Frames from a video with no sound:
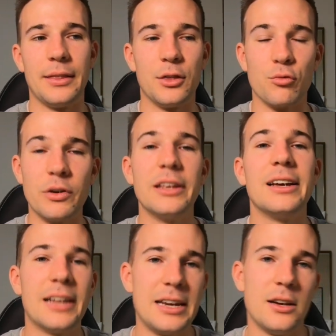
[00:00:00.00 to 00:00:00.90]
the really
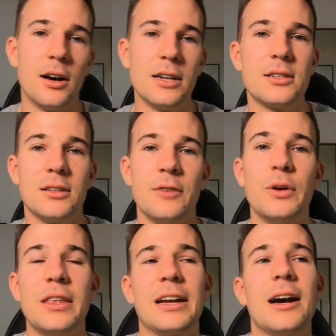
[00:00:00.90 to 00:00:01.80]
elite guys, if
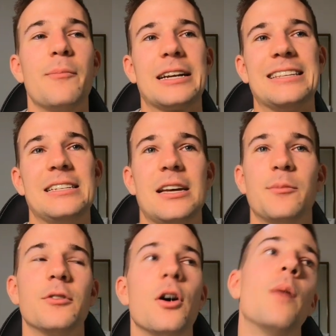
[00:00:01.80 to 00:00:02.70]
we then come back to the
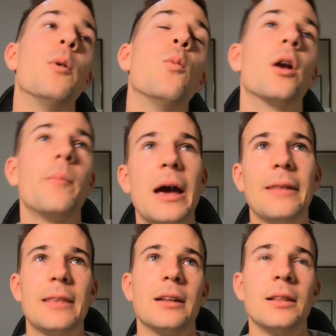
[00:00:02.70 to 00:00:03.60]
example of, oh, but what
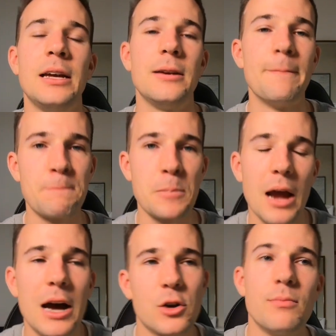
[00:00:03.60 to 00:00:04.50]
about that elite
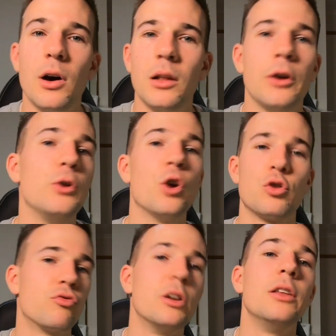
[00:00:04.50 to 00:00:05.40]
100 miler who
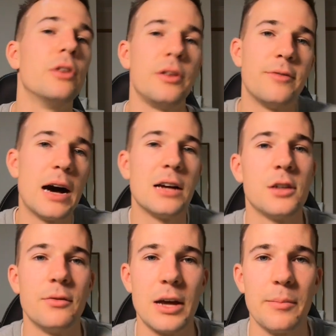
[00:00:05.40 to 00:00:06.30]
goes really, really fast
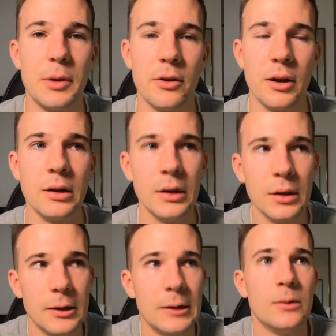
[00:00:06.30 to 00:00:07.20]
over that period?
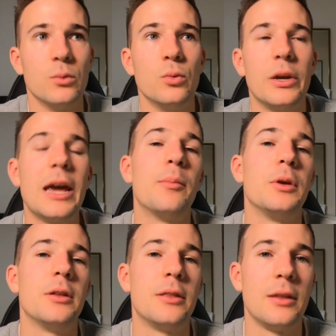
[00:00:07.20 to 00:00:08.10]
Well, yeah, but
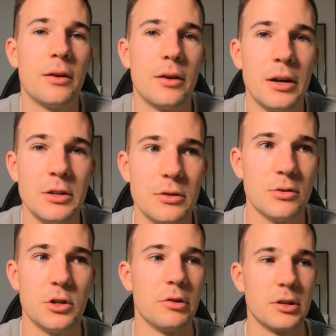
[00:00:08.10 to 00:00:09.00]
their
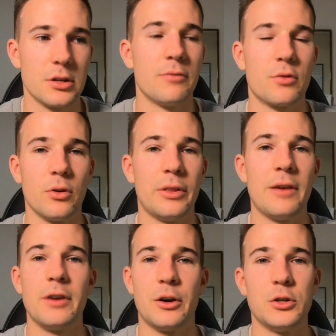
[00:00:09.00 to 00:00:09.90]
endurance overall and their
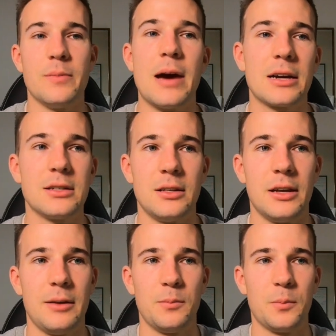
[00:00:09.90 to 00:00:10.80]
VO2 max and
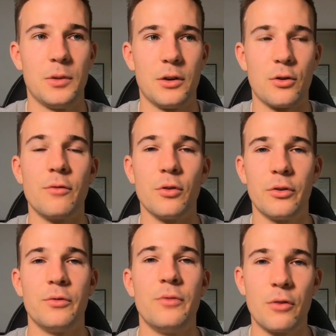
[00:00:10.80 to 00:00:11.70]
their, their
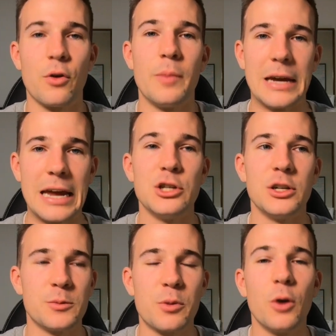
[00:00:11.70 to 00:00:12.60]
overall aerobic engine
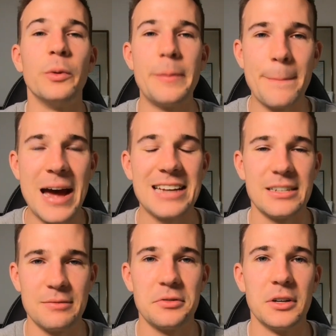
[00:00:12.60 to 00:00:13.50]
is probably massive